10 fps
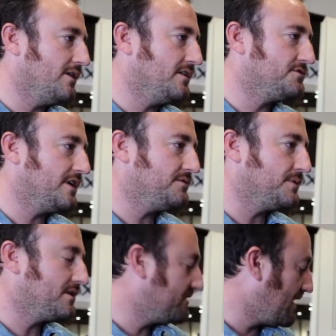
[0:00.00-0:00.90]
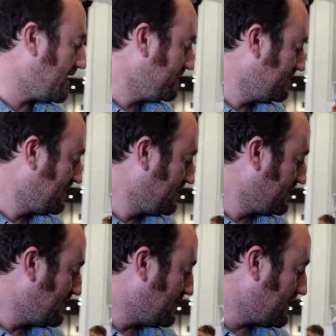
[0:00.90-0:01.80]
on the transmitter side.
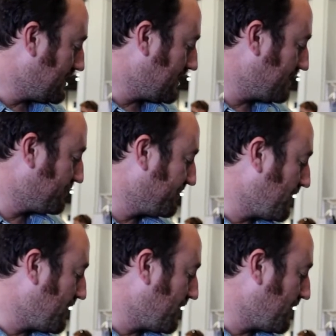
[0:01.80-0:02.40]
And we've